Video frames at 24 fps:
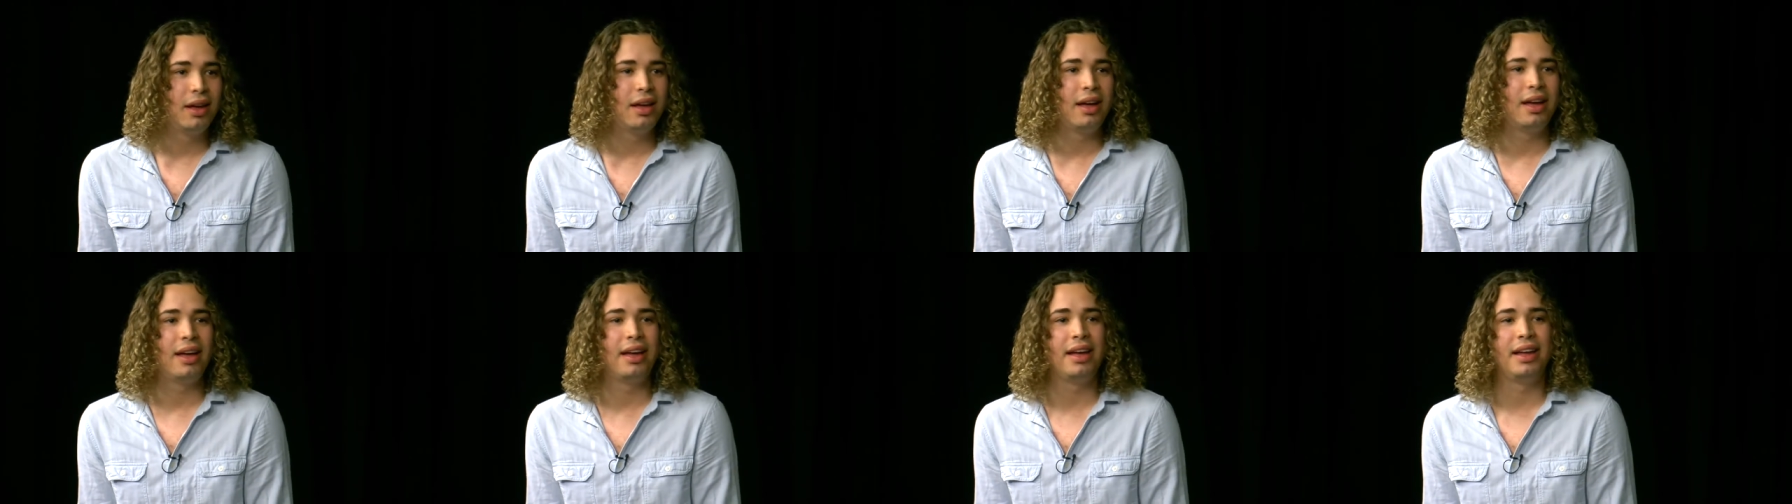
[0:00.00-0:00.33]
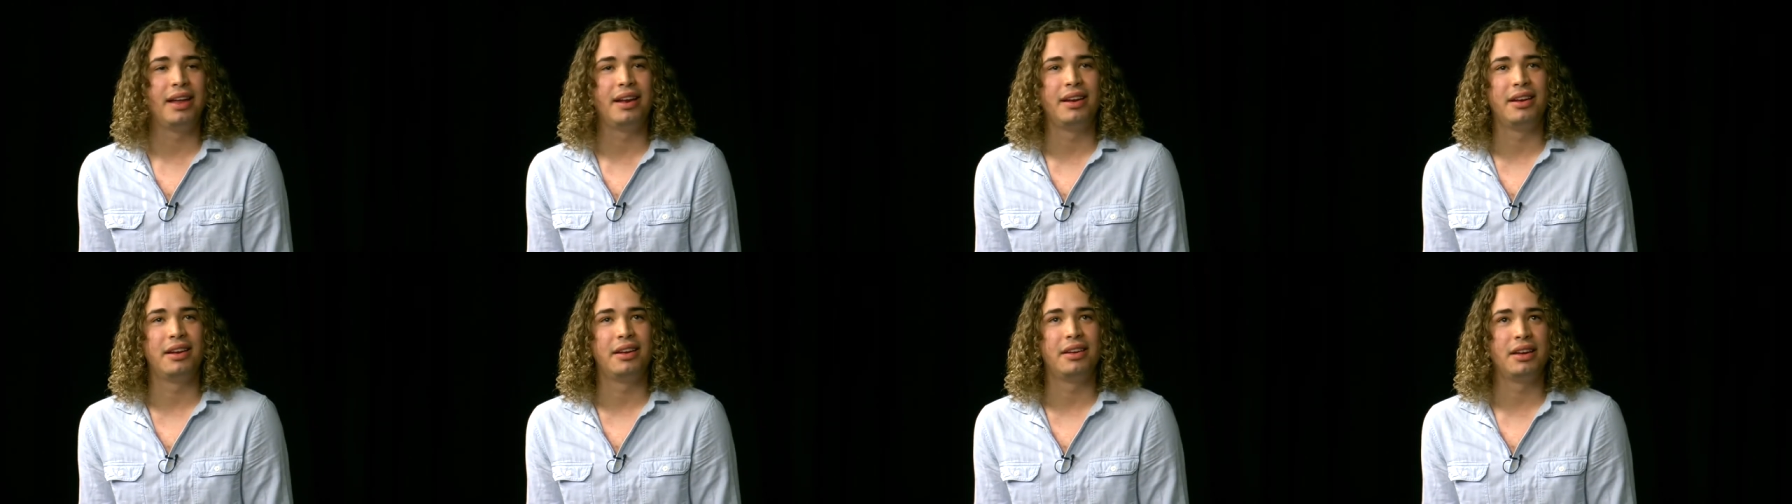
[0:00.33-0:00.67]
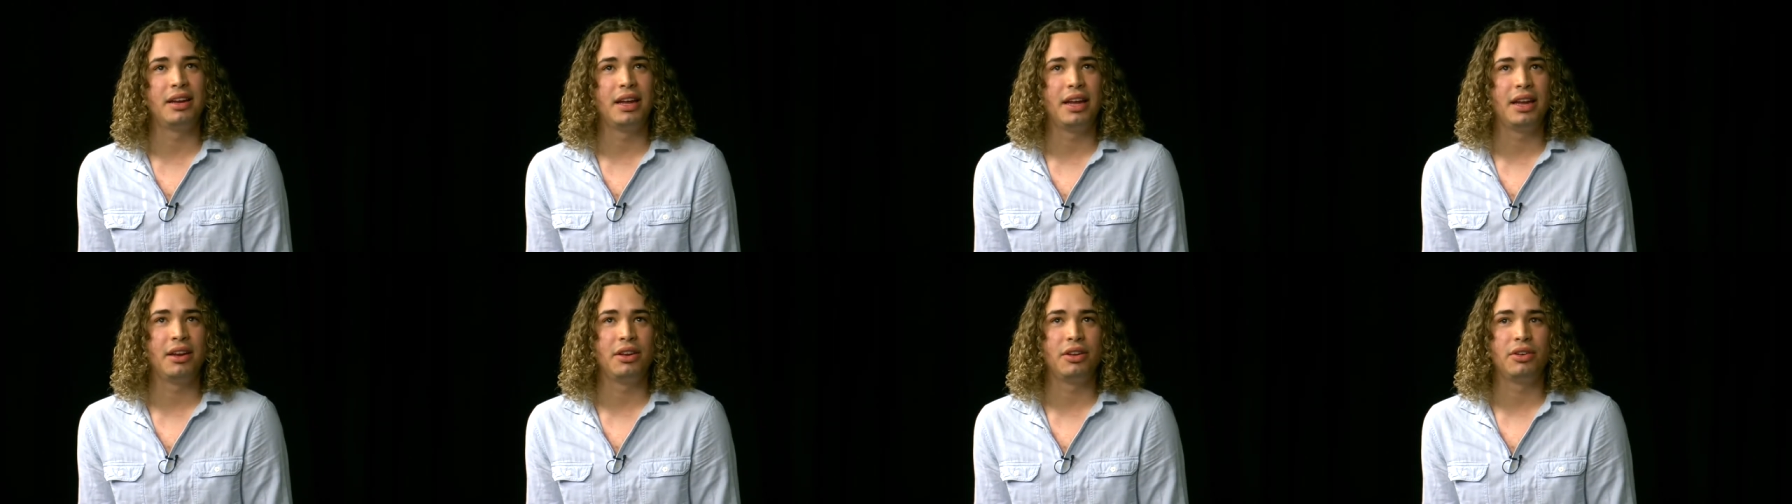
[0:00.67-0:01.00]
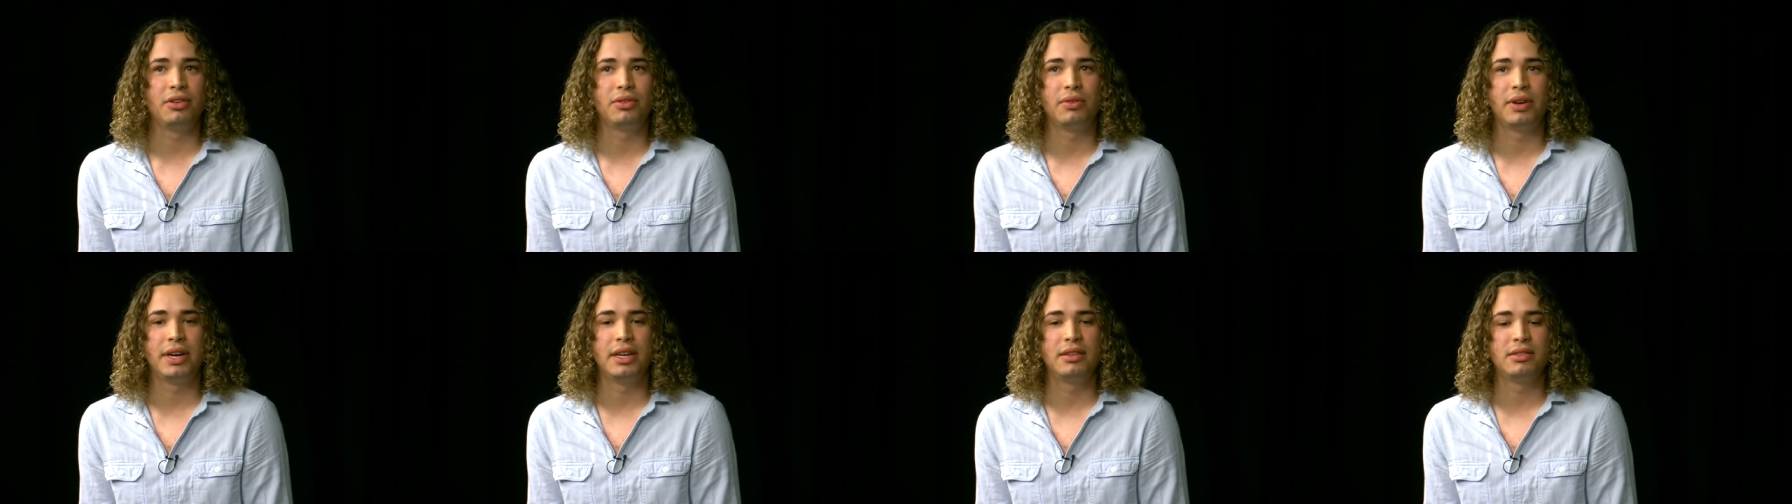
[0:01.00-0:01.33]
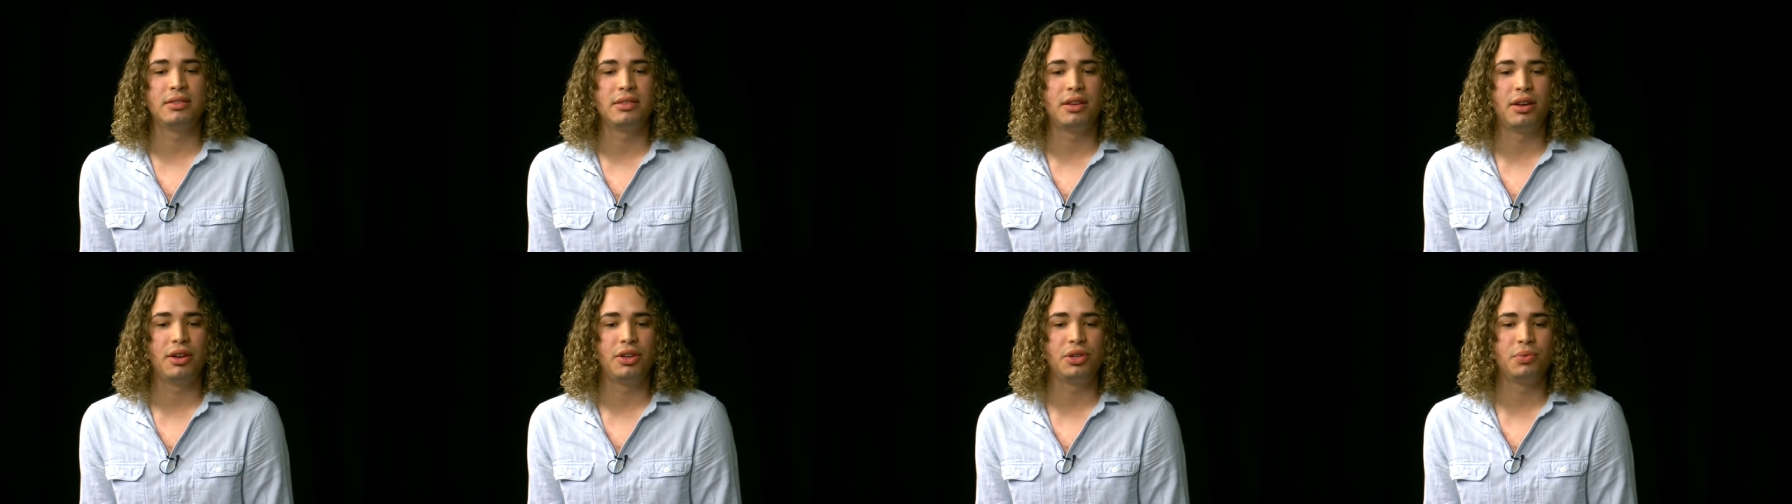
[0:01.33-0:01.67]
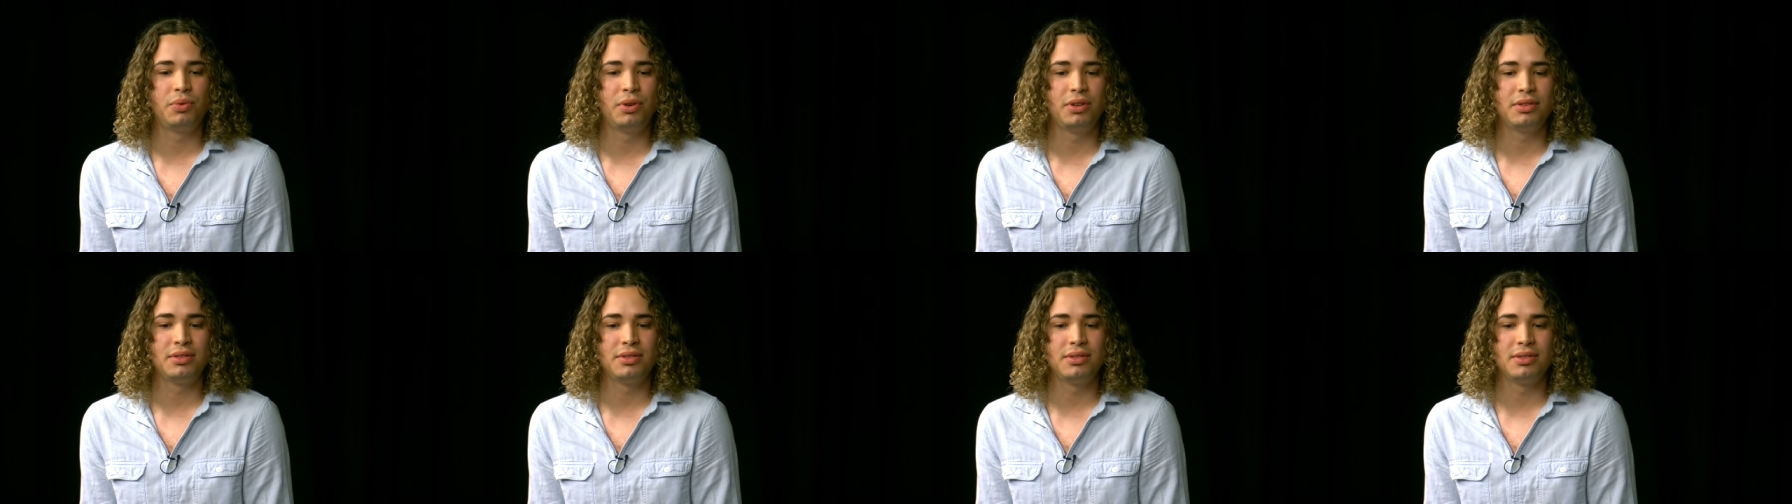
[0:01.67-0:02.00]
And in your research,
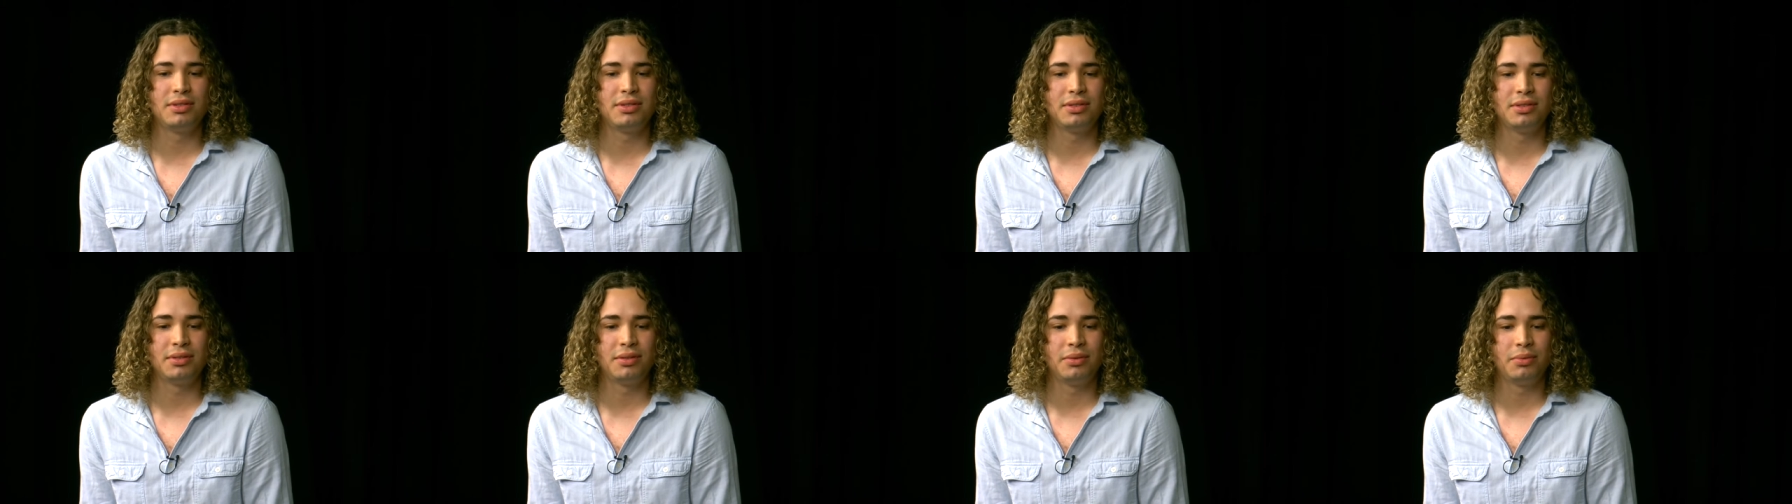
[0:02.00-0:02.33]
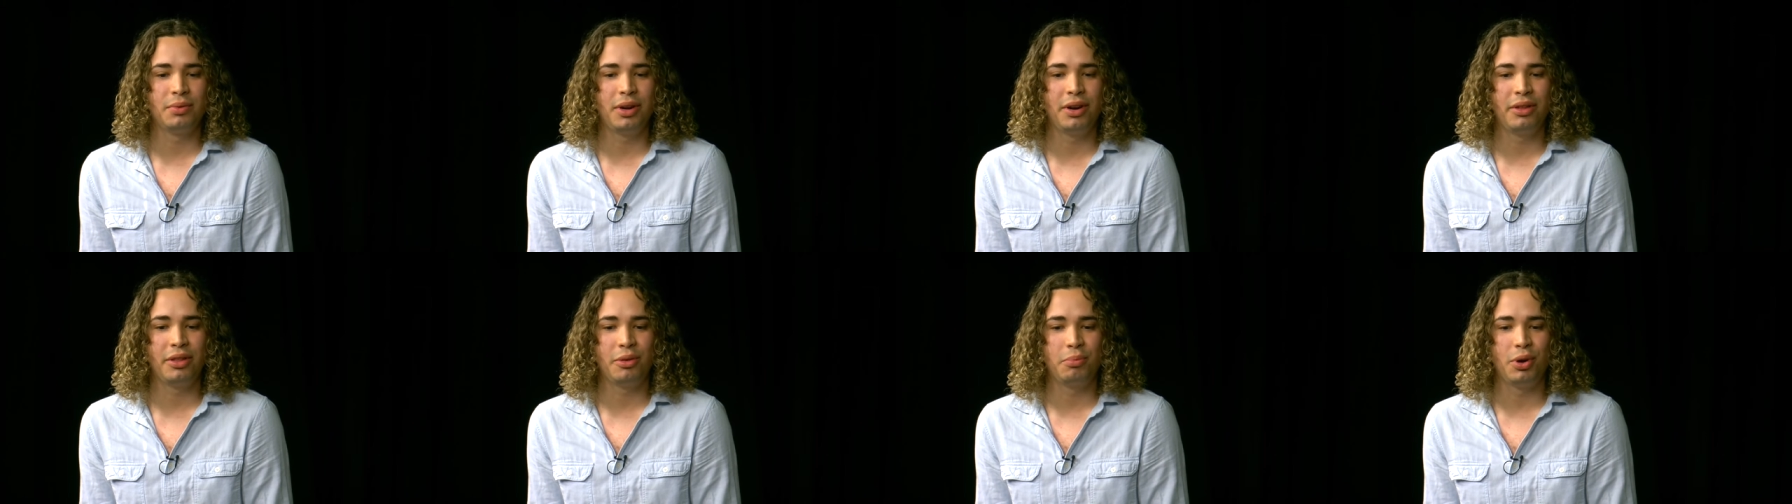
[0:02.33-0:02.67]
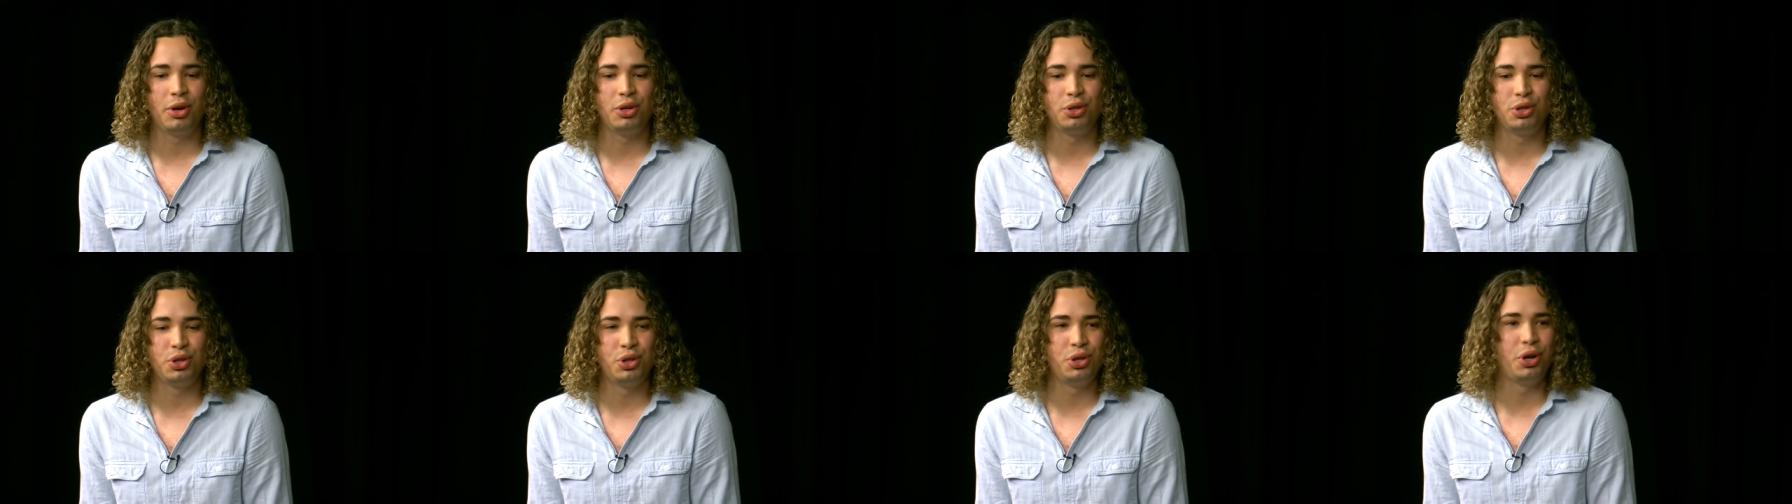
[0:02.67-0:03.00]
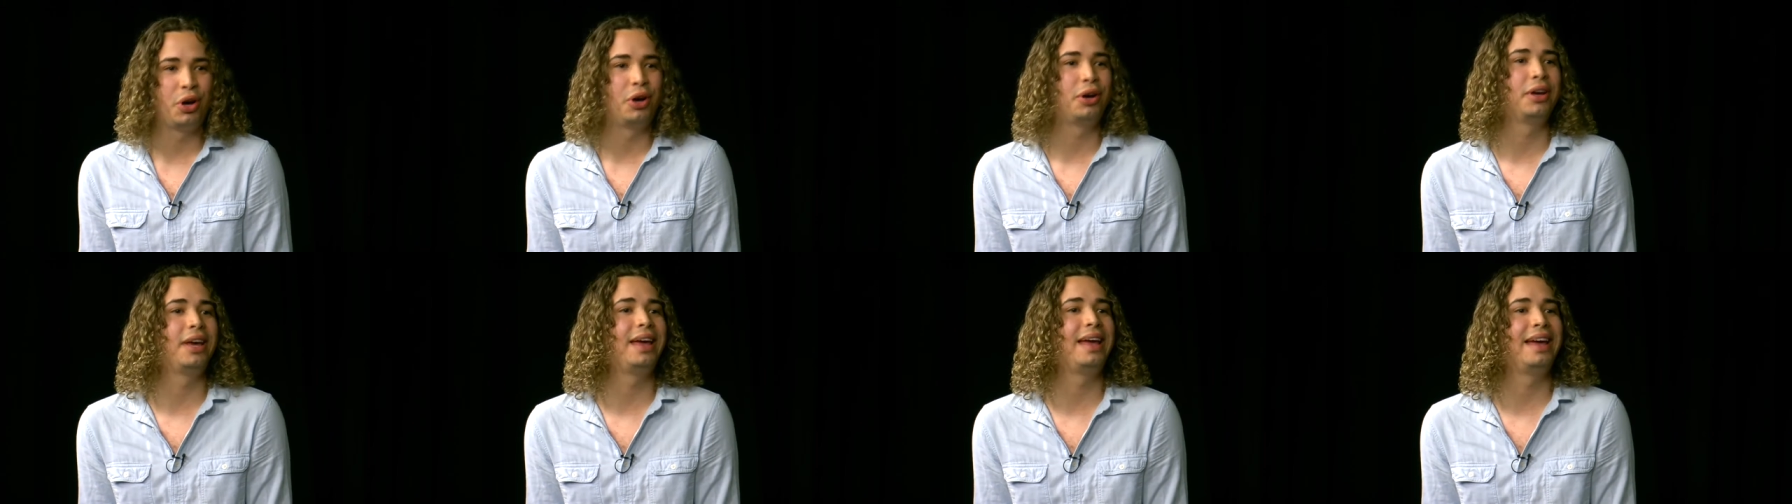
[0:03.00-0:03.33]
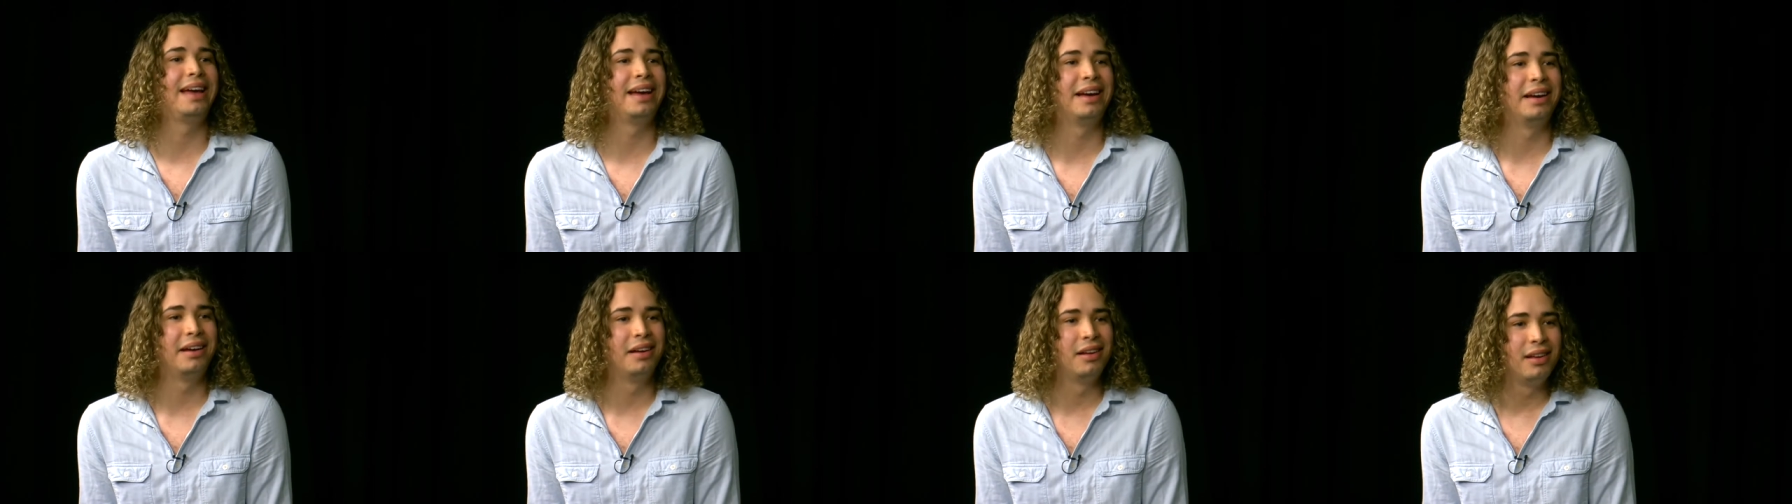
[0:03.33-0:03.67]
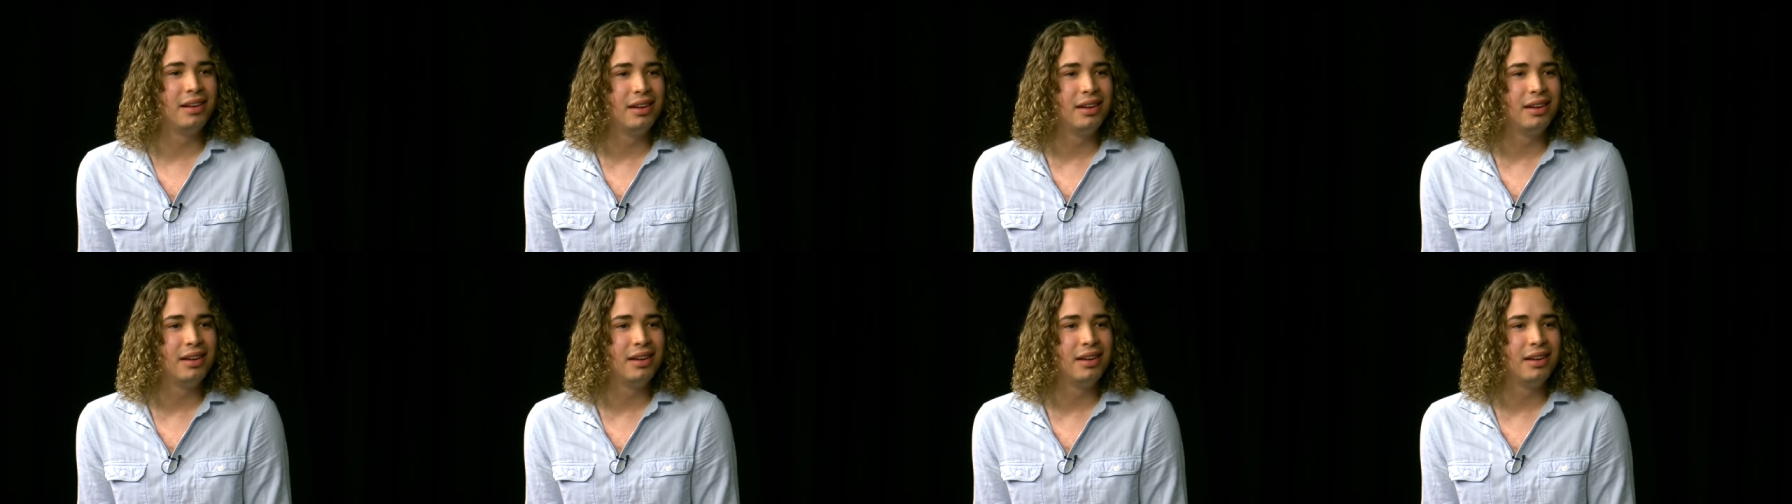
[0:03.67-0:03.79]
what's one of the most shocking